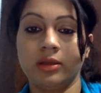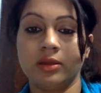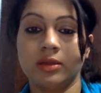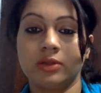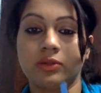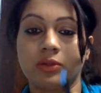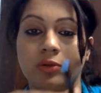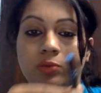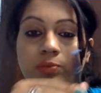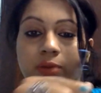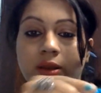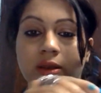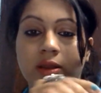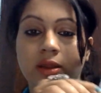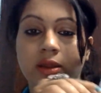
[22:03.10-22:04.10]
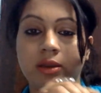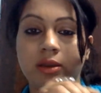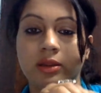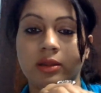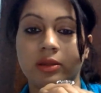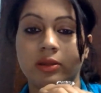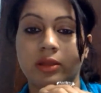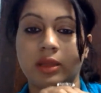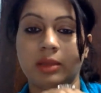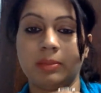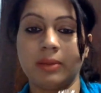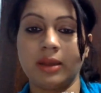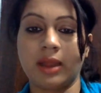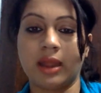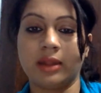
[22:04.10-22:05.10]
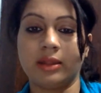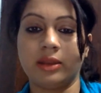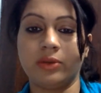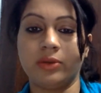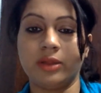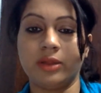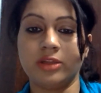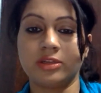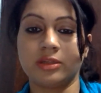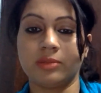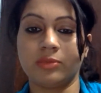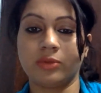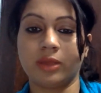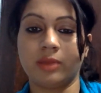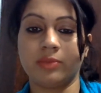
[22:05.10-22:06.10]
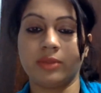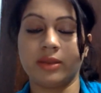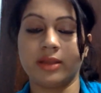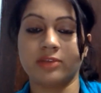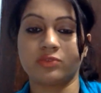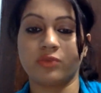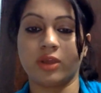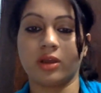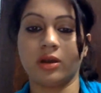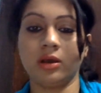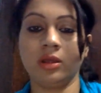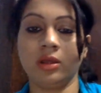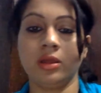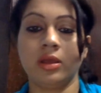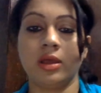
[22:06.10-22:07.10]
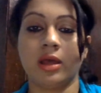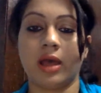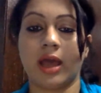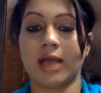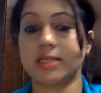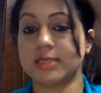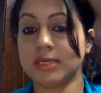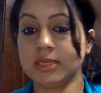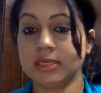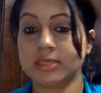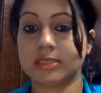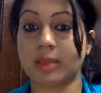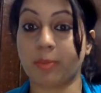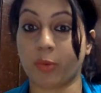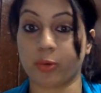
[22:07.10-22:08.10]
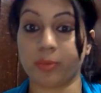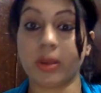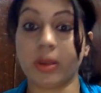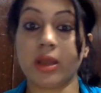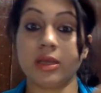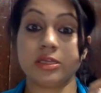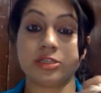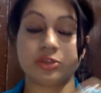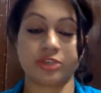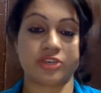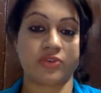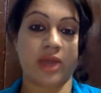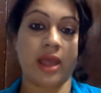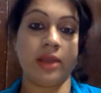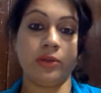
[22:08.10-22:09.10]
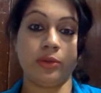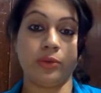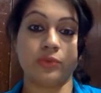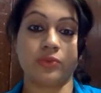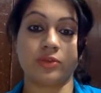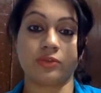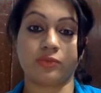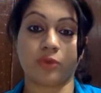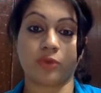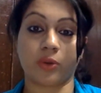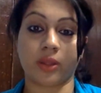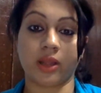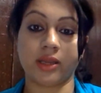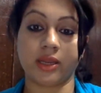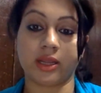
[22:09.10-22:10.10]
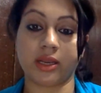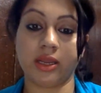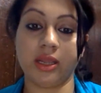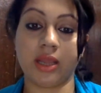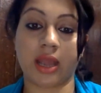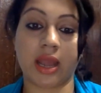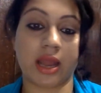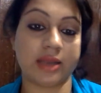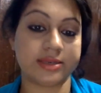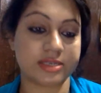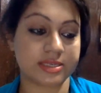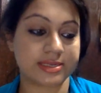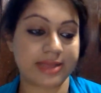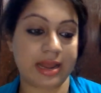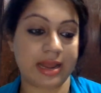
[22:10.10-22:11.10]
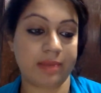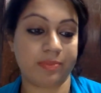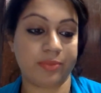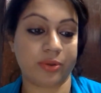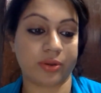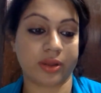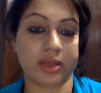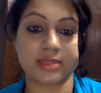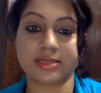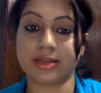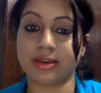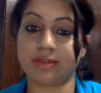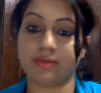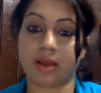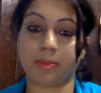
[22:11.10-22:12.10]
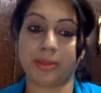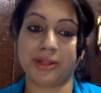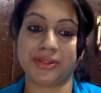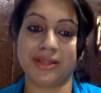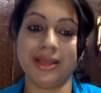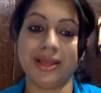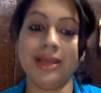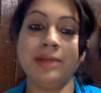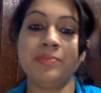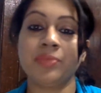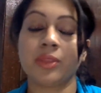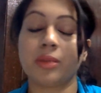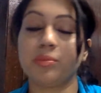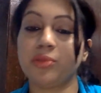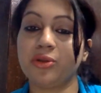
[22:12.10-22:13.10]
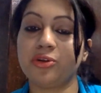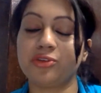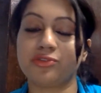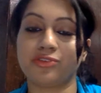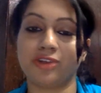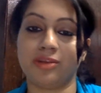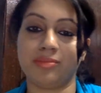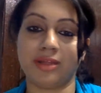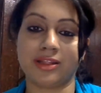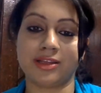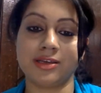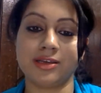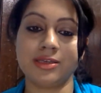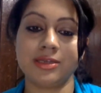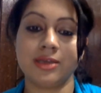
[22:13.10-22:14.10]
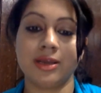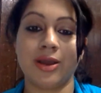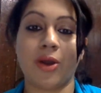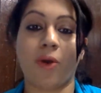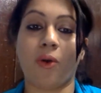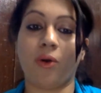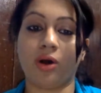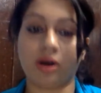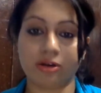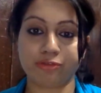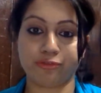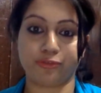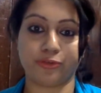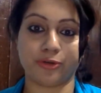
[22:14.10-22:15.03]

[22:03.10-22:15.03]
So you bend it, keep it, and then you teach them to keep the next finger as a support. So try to use this frogging technique and just help your kids in developing the beautiful method of